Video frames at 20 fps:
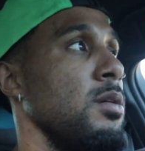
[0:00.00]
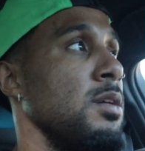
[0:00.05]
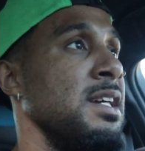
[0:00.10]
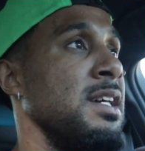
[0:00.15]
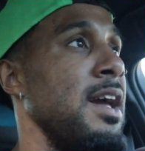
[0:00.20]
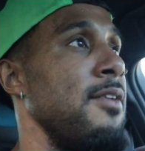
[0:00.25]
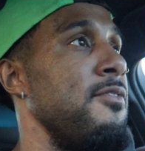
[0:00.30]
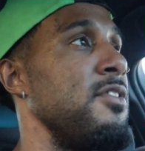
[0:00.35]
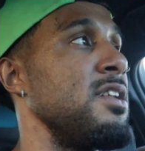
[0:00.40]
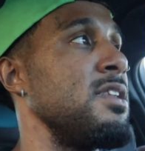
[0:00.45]

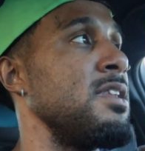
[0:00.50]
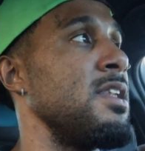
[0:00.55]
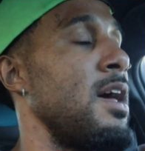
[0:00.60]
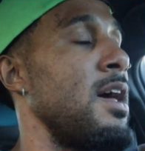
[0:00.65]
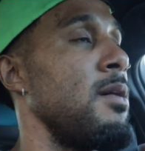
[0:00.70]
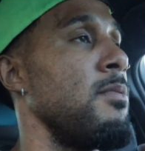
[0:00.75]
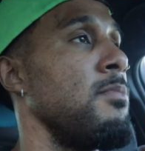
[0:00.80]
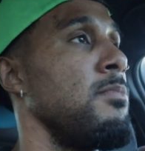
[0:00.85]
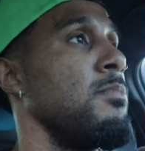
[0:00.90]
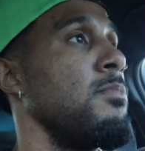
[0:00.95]
giving
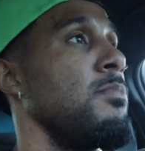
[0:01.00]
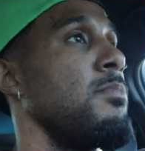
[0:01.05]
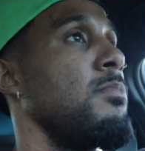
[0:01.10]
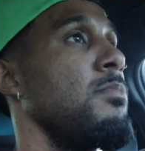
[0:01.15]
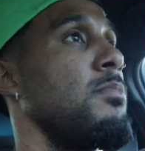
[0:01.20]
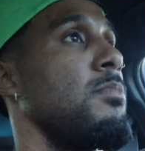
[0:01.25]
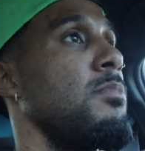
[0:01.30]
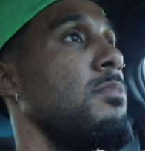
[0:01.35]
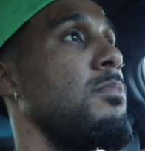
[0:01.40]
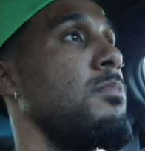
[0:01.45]
them
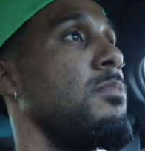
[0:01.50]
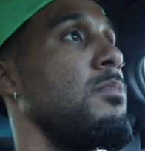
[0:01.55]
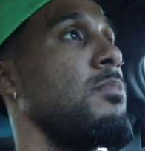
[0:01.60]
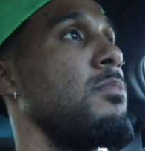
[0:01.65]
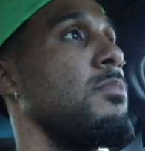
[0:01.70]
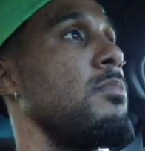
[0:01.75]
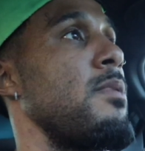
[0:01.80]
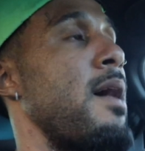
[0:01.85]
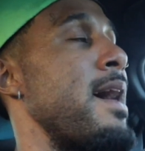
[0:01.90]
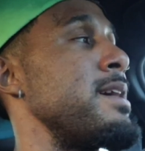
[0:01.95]

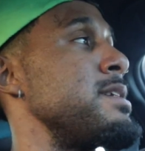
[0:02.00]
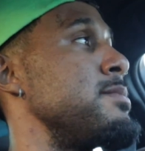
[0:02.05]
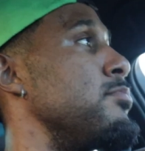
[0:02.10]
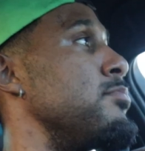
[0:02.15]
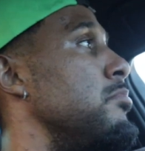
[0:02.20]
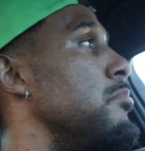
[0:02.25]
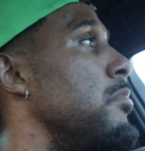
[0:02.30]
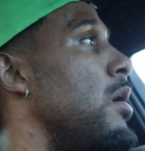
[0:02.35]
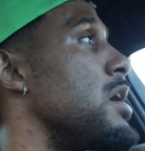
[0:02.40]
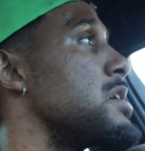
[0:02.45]
as
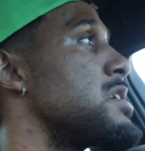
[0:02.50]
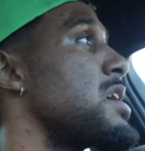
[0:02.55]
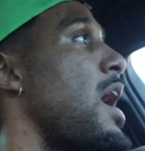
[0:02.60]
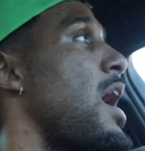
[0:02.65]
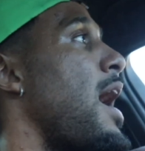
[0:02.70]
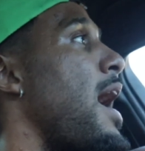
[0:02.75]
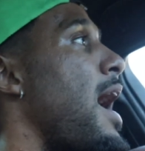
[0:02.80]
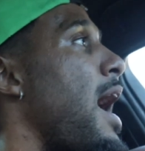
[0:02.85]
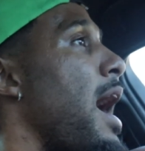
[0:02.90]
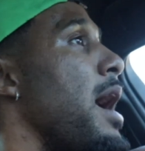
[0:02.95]
much
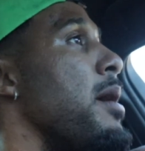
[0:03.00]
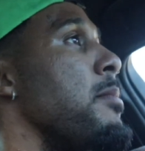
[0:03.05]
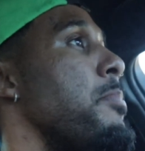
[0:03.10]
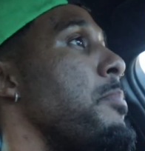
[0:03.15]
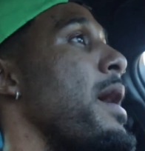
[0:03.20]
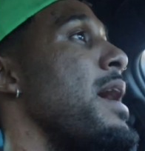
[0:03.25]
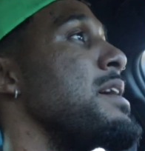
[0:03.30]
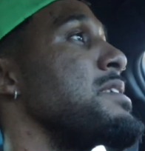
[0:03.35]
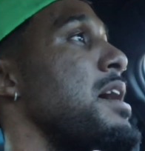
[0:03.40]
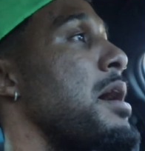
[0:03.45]

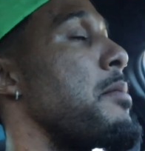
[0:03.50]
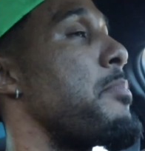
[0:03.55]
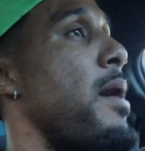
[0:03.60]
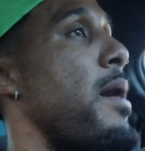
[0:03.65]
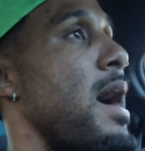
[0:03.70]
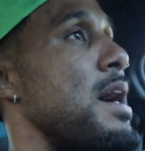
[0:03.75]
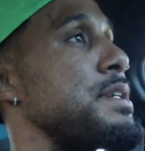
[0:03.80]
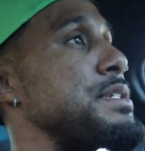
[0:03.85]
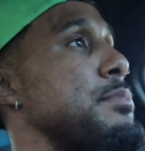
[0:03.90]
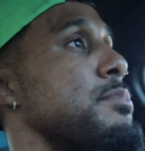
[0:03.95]
hype as I
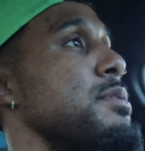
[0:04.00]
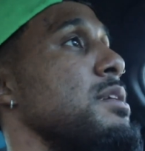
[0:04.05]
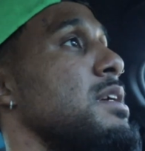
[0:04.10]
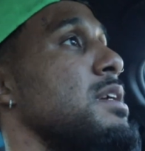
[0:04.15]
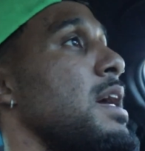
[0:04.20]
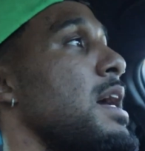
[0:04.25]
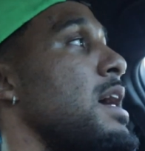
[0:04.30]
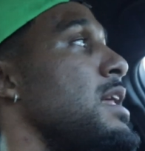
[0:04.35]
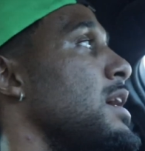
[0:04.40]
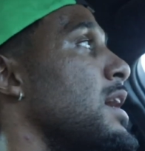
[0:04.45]
possibly
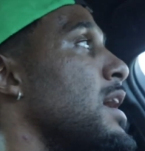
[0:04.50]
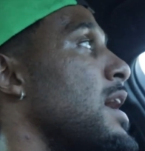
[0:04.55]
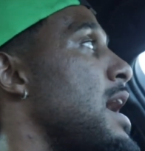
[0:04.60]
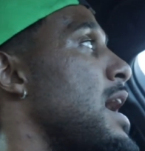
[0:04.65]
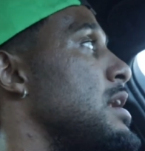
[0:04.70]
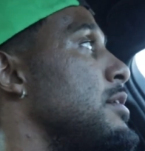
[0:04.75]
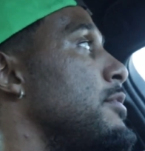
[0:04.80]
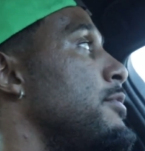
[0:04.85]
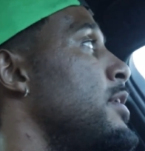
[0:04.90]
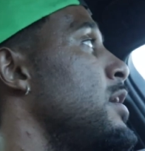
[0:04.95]
can, and
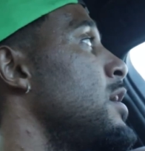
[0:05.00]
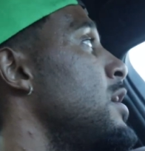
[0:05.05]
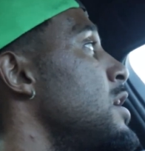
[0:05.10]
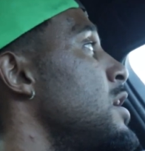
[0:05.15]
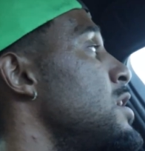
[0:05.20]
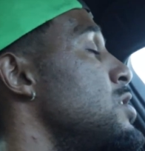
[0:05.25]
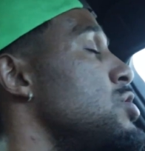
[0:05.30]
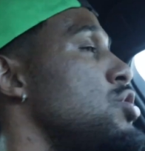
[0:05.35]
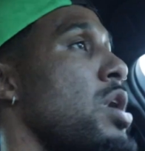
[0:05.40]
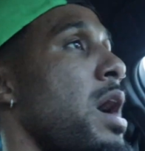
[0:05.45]
kind of
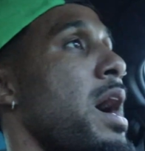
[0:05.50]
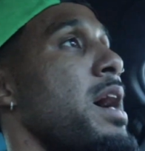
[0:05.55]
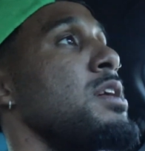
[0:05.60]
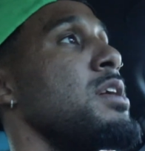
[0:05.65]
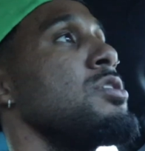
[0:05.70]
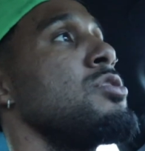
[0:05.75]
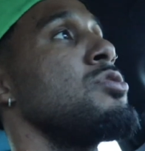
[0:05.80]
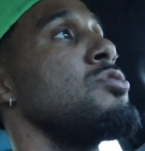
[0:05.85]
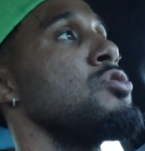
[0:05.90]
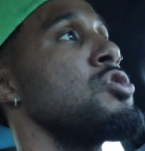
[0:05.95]

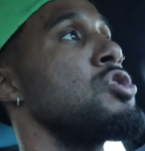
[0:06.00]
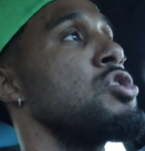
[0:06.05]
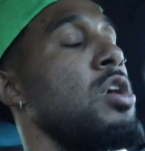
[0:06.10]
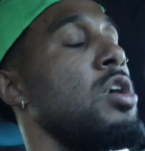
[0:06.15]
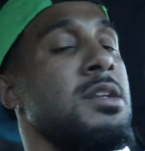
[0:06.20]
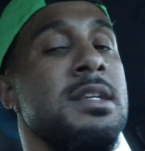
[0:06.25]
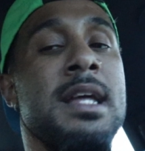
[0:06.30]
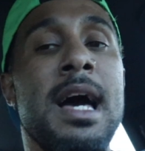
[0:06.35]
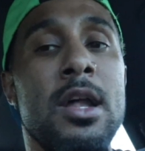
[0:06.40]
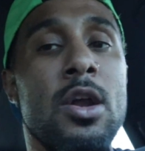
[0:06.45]
trying to
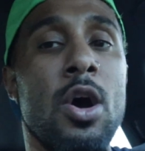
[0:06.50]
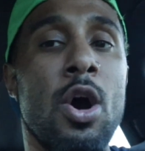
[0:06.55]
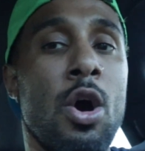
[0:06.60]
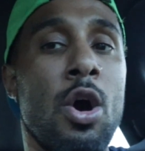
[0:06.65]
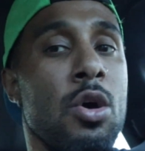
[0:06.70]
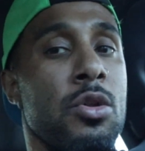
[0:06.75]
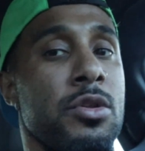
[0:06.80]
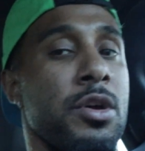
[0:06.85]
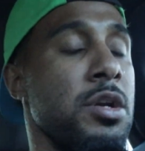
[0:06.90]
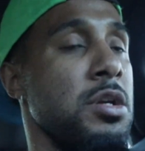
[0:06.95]
shut down
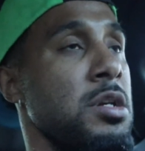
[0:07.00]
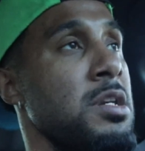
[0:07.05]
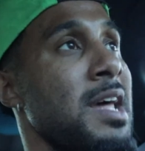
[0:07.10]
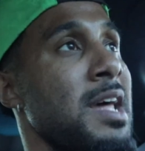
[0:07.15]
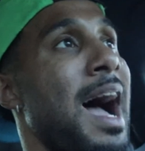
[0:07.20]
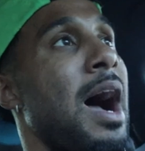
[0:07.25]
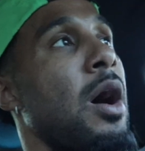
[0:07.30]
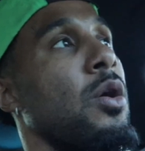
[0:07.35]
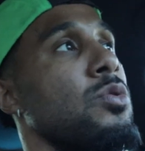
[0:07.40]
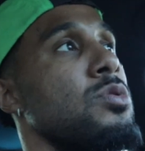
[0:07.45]
all their
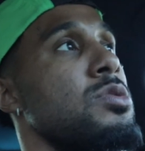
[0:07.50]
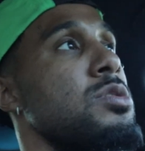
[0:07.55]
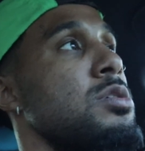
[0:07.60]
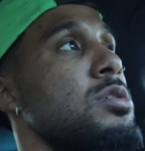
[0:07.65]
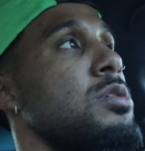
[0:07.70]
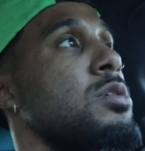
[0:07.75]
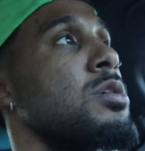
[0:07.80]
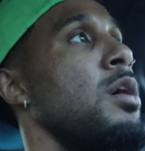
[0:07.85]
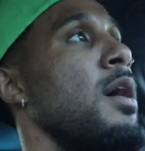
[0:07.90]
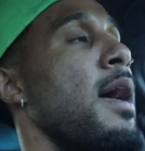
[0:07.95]

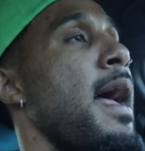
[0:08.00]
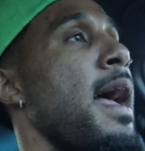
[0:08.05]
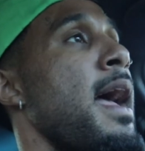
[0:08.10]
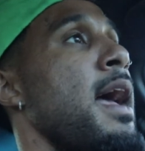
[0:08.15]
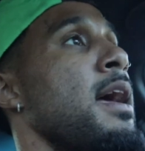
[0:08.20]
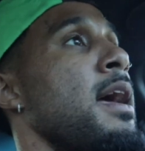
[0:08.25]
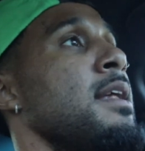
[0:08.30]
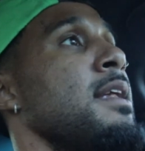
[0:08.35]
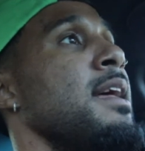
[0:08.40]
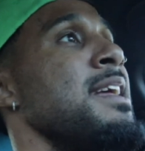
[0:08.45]
doubts.
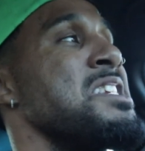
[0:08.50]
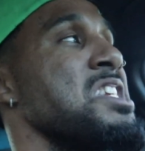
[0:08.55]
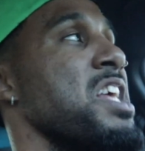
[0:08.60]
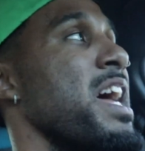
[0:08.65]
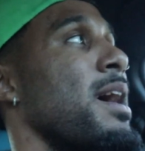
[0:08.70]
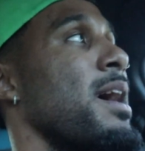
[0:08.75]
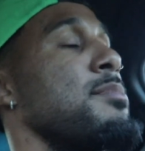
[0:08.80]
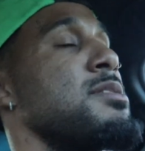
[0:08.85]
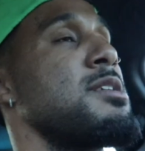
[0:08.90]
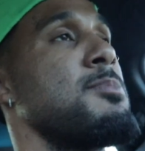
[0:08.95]
And it's
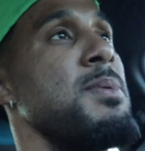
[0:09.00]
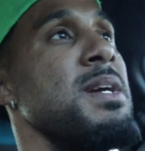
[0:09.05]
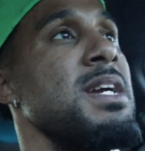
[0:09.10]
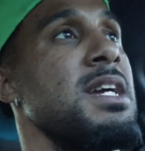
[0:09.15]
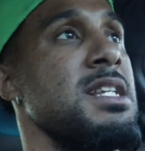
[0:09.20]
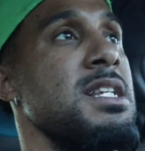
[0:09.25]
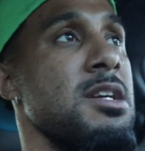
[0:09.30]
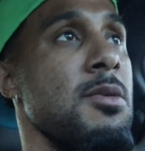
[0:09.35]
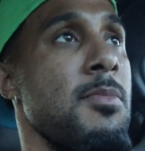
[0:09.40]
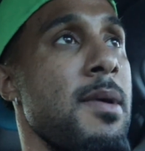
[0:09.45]
like I'm
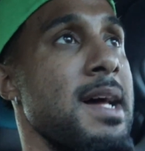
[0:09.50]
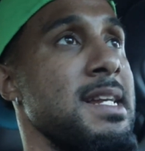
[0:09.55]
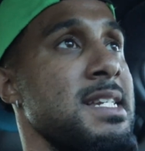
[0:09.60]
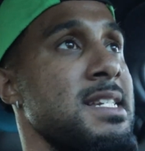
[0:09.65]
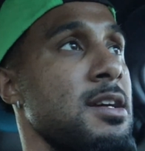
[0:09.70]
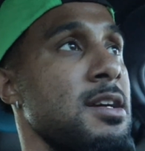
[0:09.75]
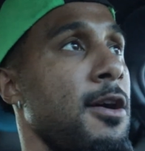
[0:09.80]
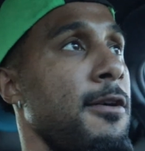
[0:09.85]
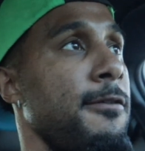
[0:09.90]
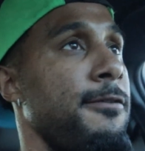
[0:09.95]
speaking to
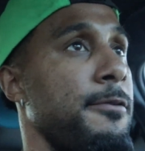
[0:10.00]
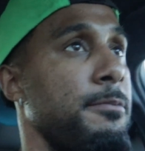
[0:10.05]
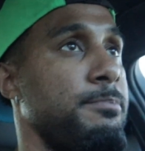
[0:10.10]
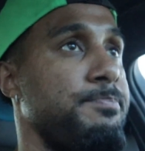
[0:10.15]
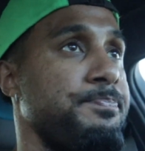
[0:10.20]
myself,